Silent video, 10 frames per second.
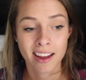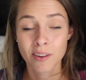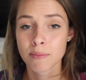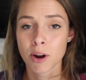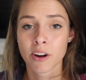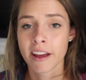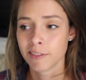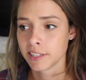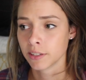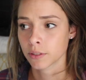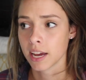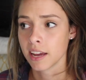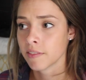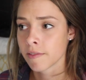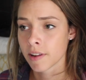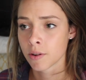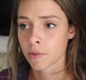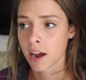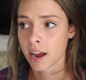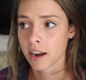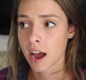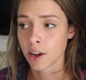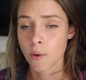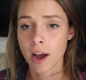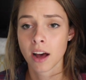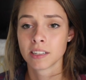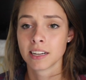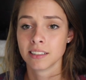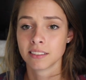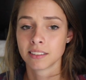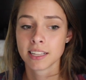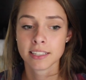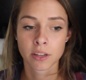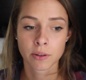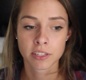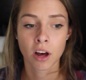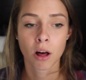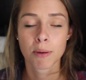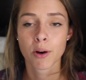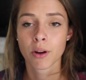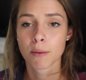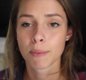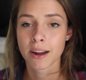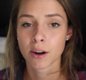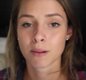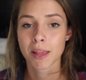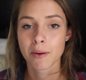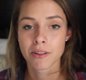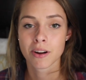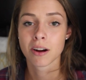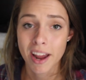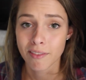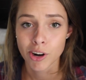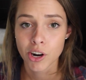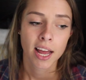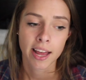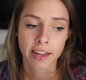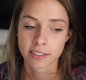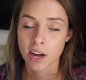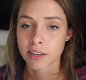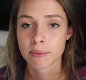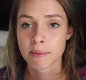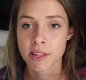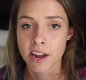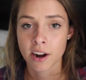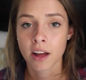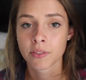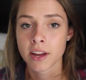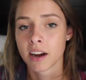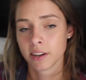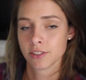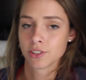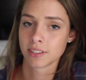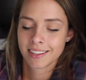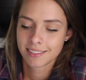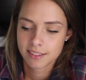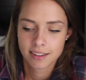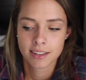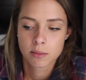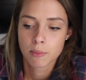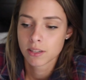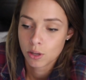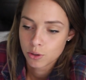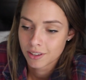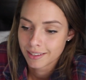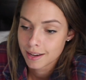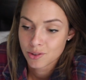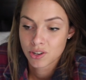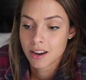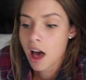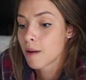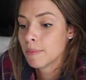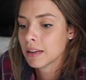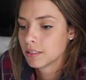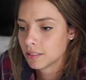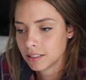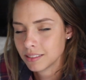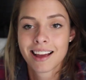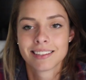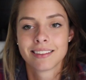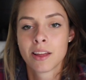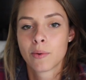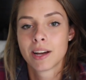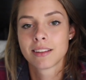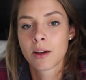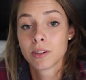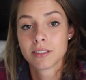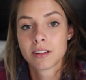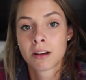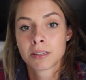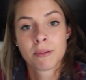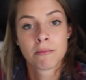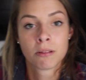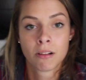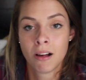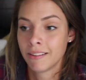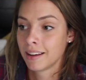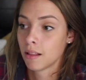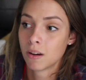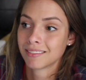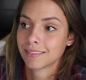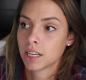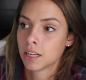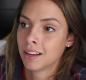I go to the barn every single day. Even if I don't ride, I go out and clean Zoe's stall, poke her, pet her, play with her, whatever, and talk to people that are out there, and just, it's, it's my socialization hub, because otherwise I wouldn't talk to people all day long.